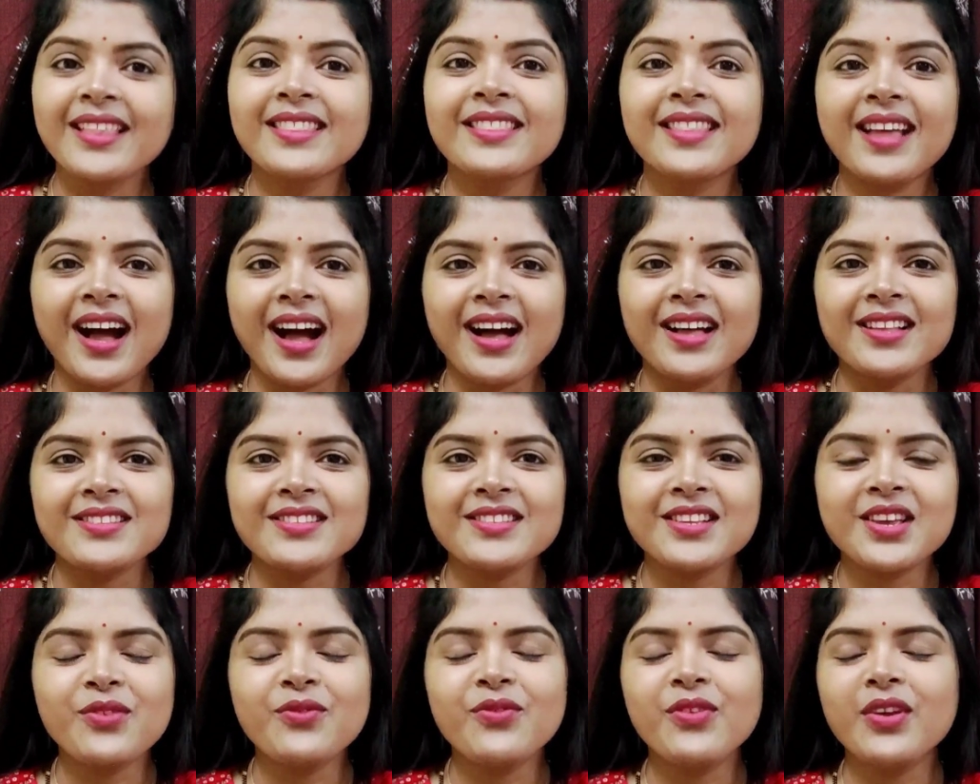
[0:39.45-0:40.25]
The
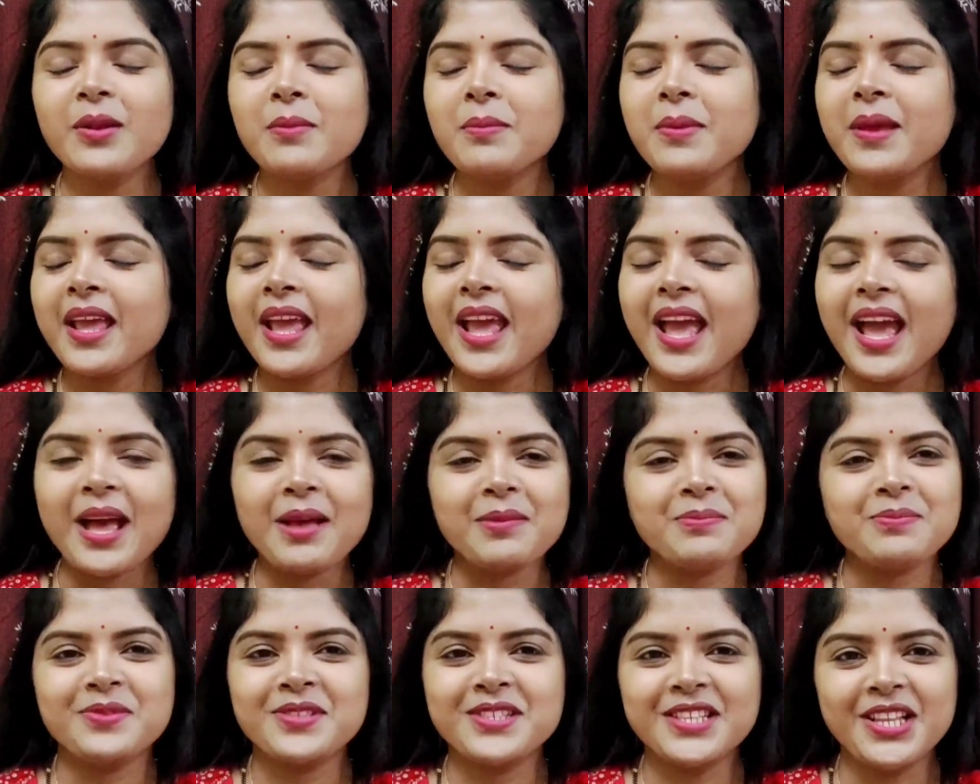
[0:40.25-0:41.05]
answer will be
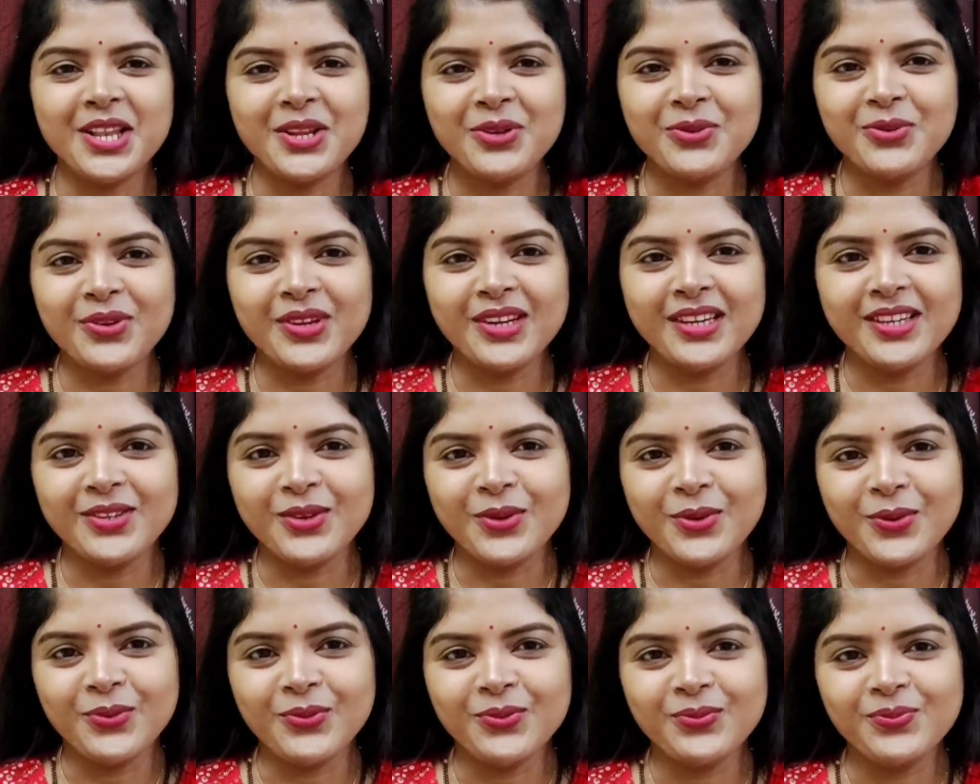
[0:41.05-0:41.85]
absolutely
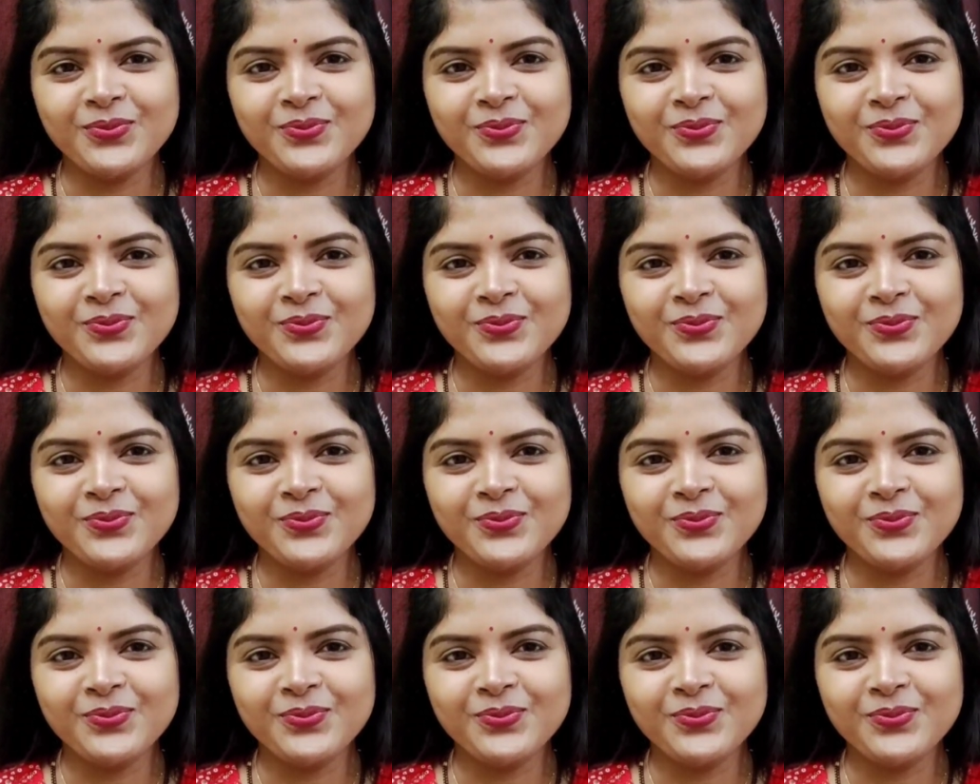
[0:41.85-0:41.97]
no.